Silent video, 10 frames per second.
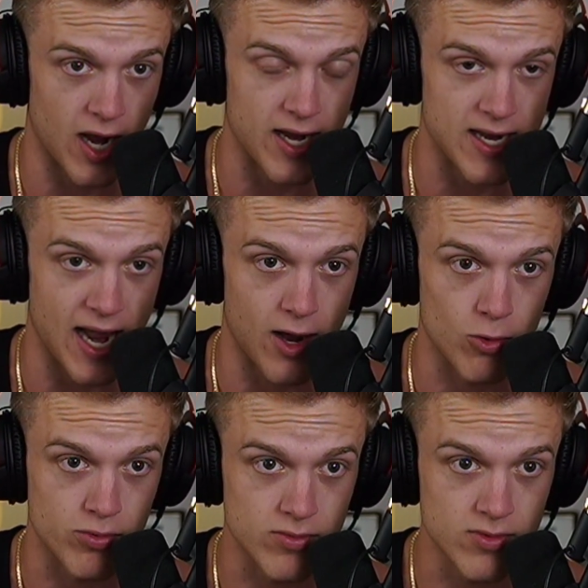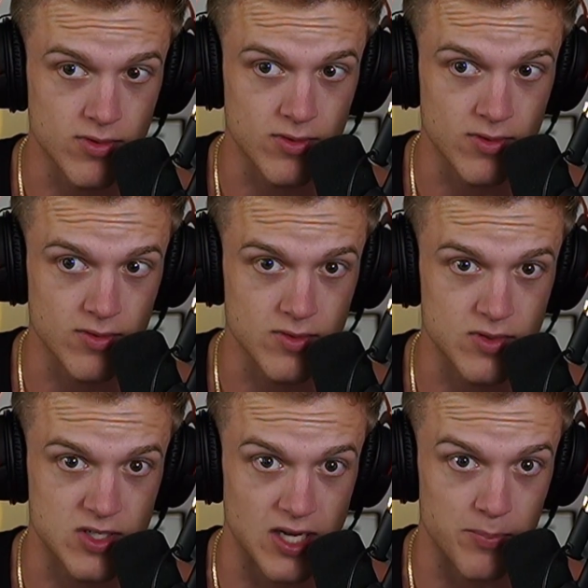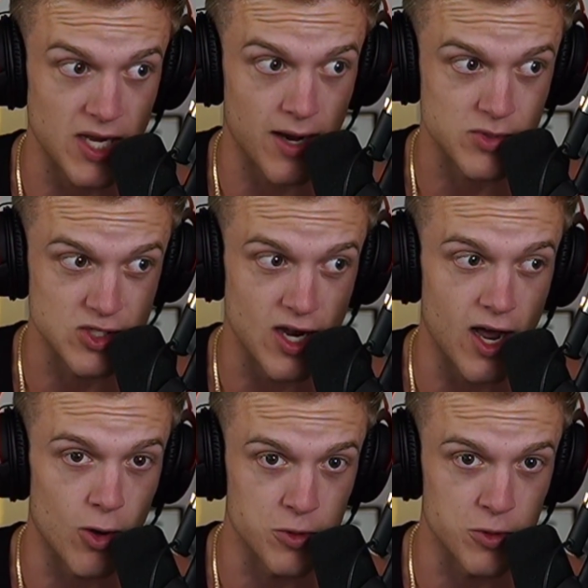I now sometimes know.